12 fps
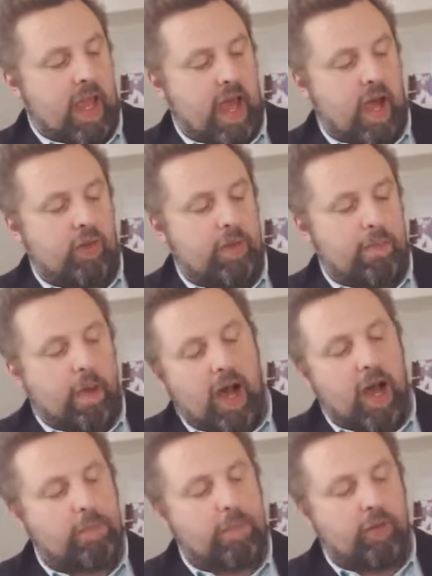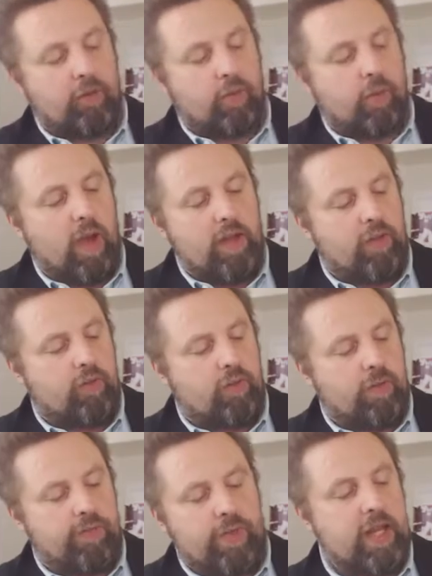How the Populist Right is
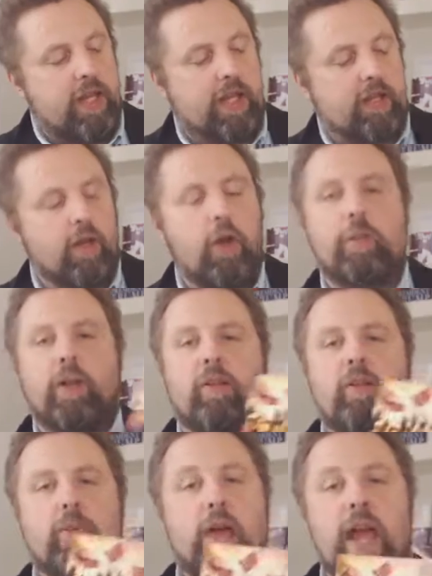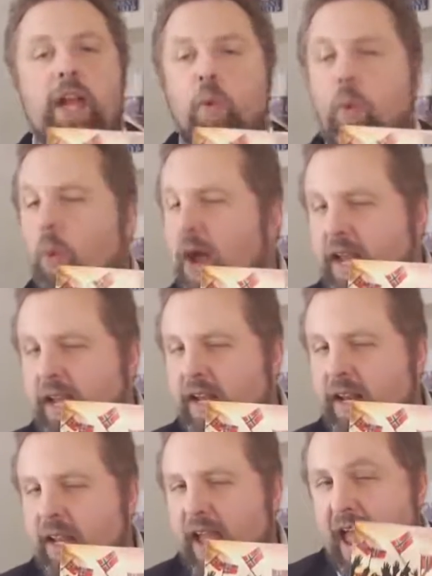Defeating Globalism and
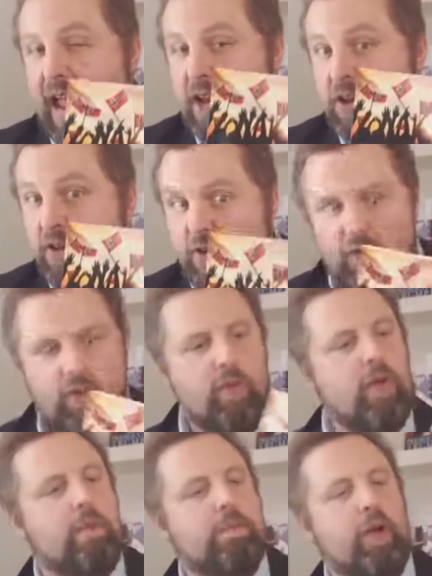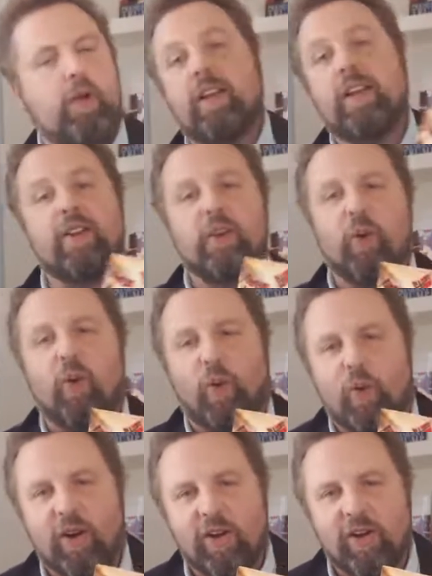Awakening a New Political
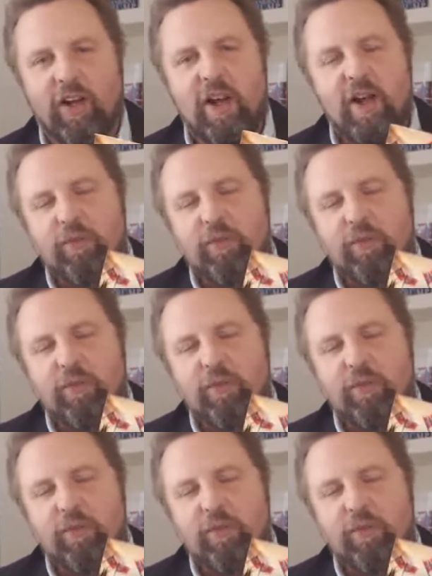Order.